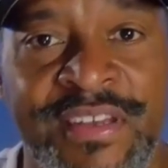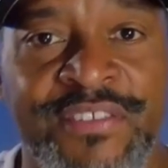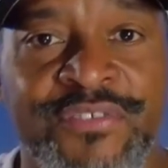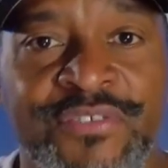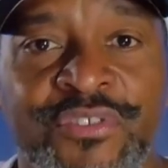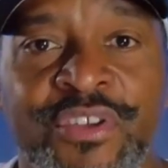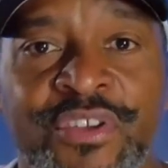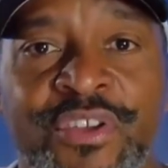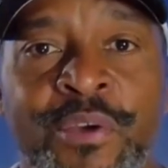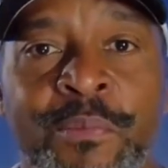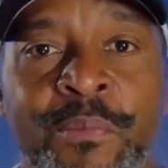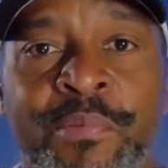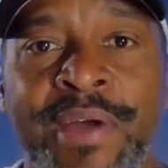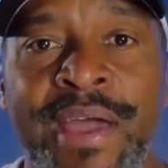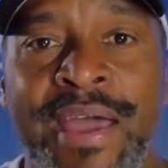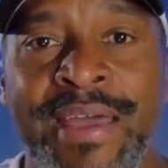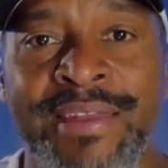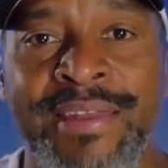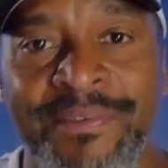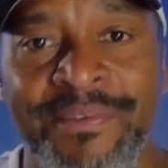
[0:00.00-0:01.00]
to your
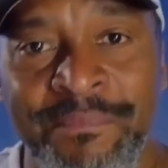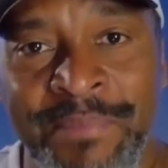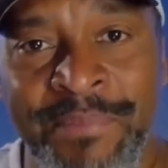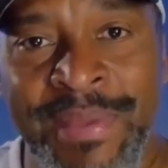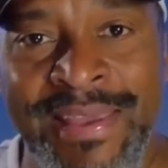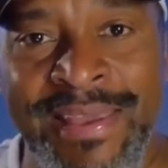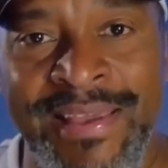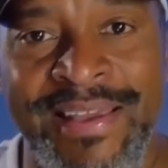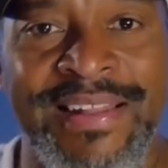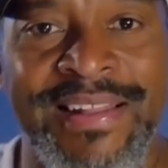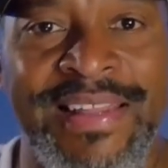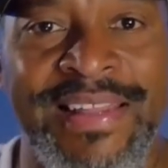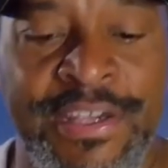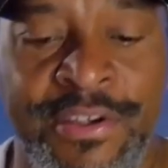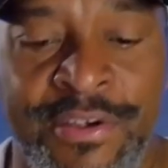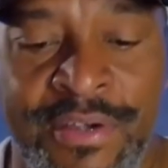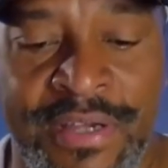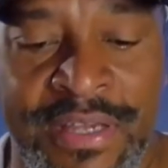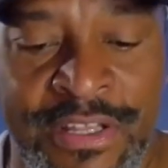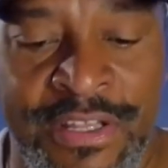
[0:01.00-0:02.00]
brand, being
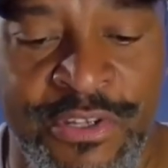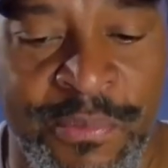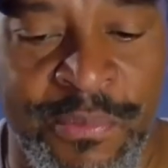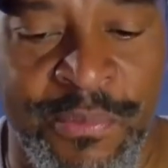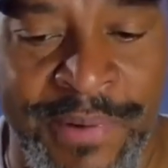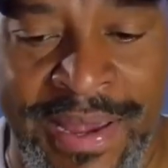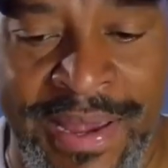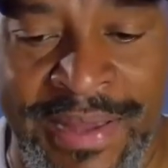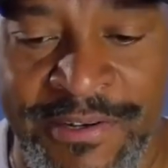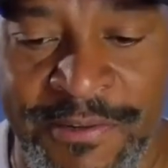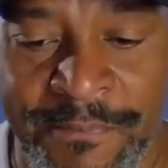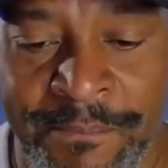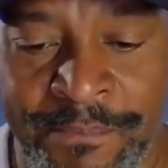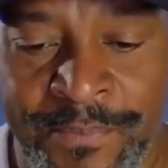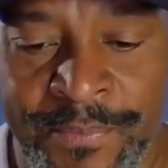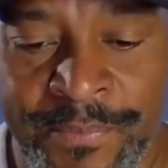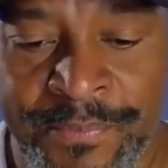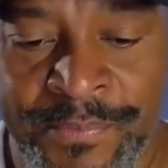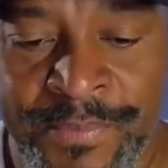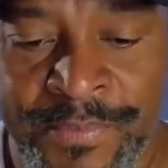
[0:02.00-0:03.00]
clear in your brand.
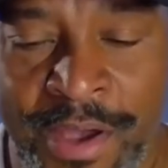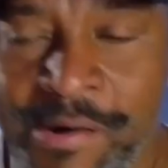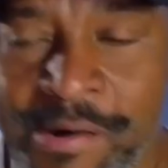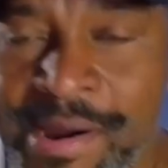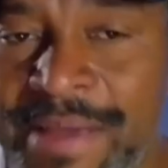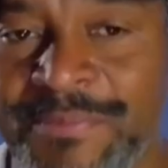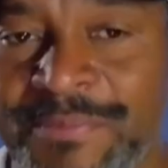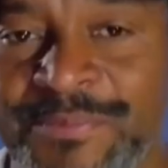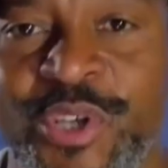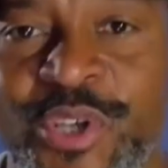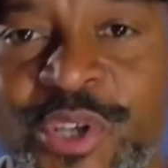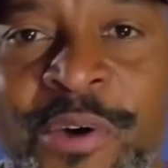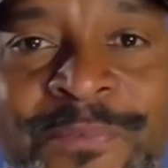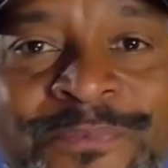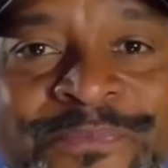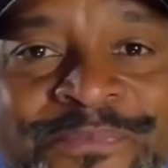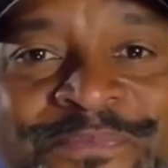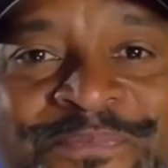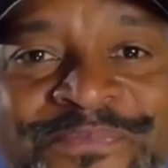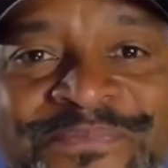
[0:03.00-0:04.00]
All right, so
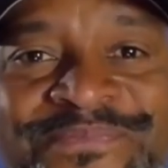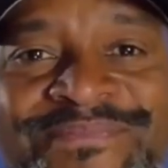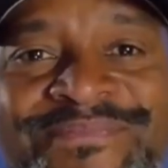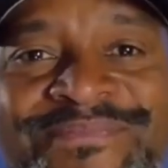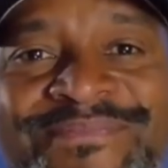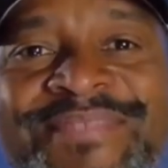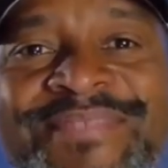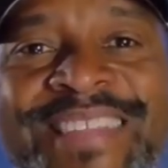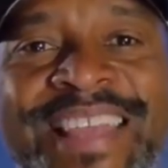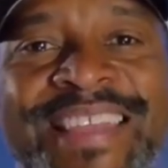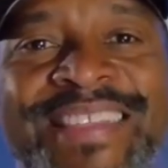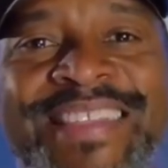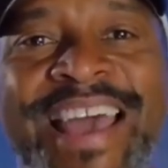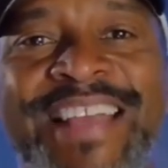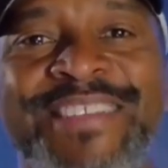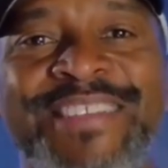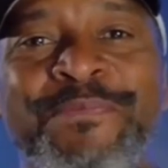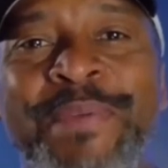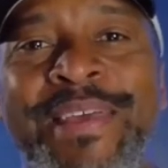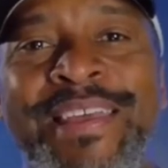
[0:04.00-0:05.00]

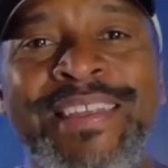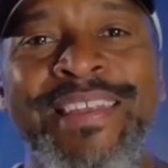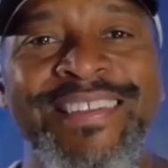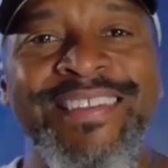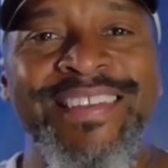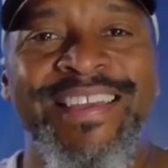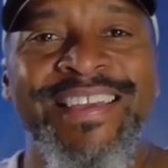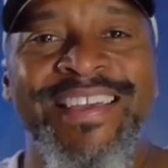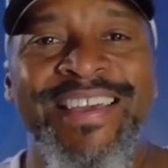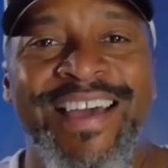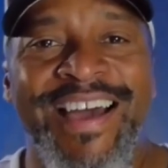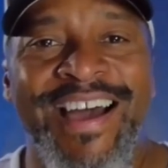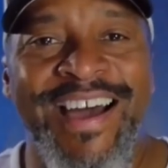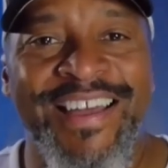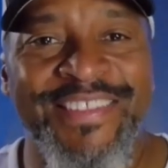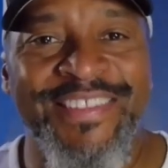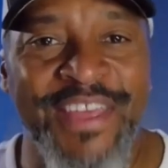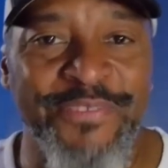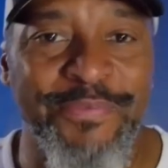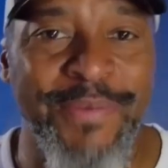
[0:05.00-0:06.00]
that's
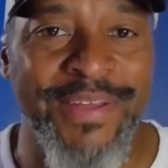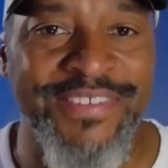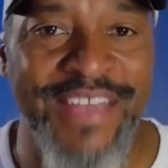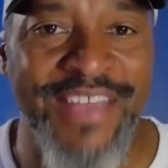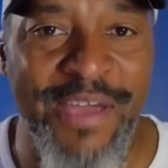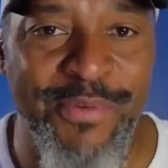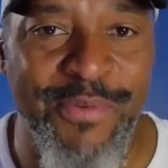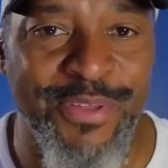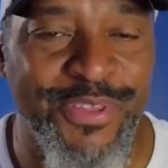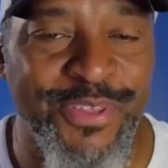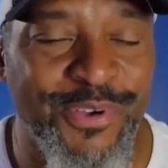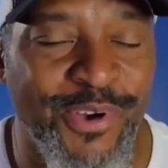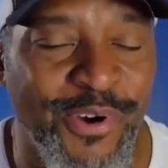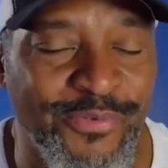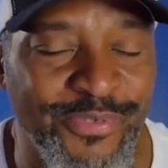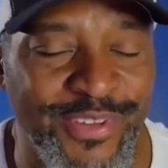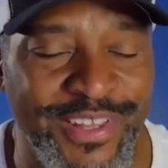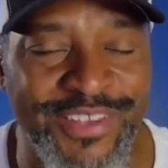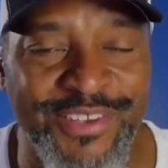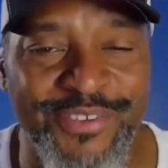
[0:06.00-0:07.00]
my time with you.
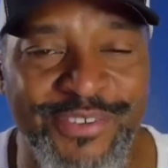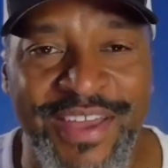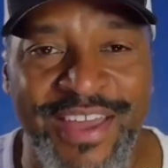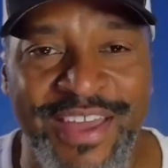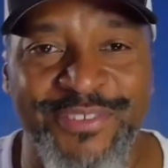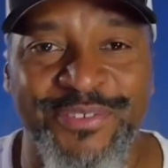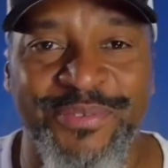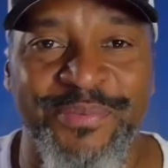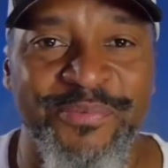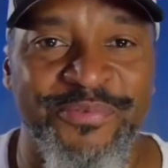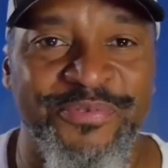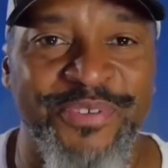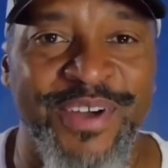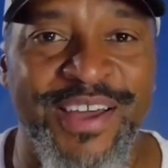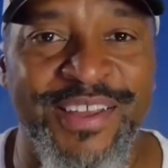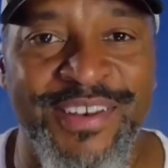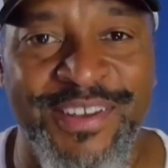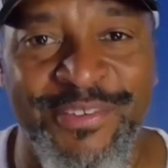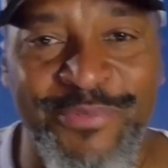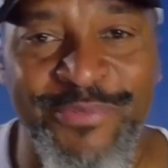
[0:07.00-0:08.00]
Hopefully you've had some
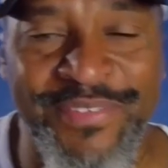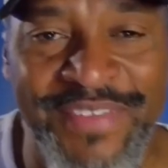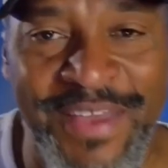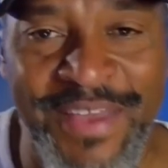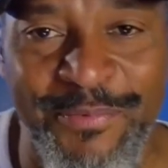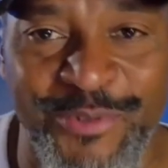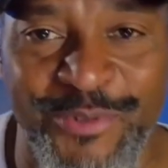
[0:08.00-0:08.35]
fun, and we've kept your